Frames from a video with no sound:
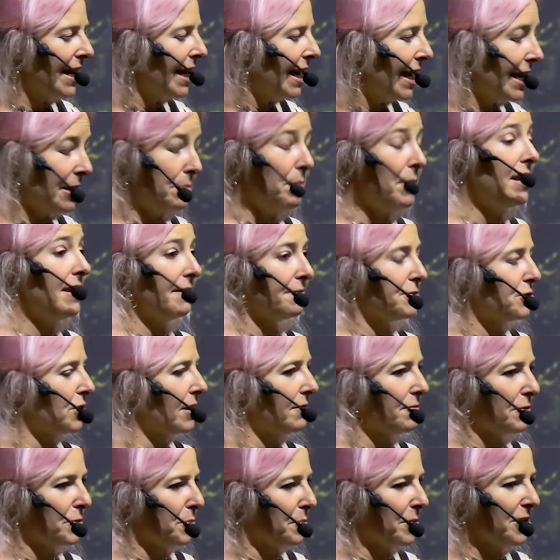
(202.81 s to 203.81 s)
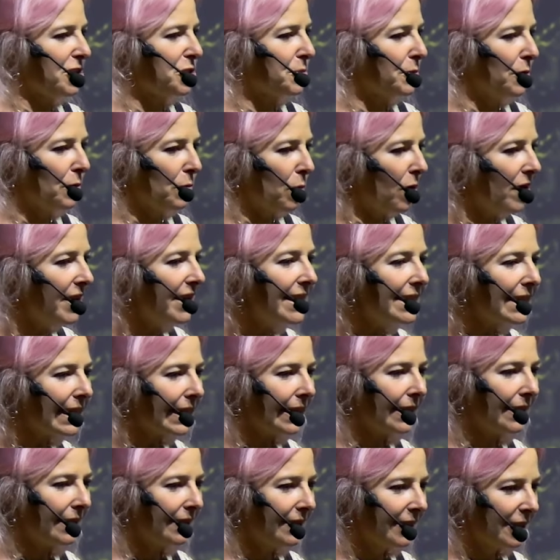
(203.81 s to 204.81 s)
He may have traveled much more
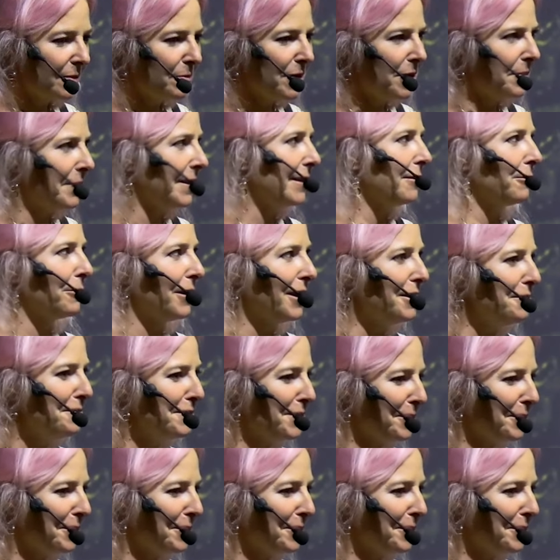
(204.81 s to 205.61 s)
widely. He may have been all over the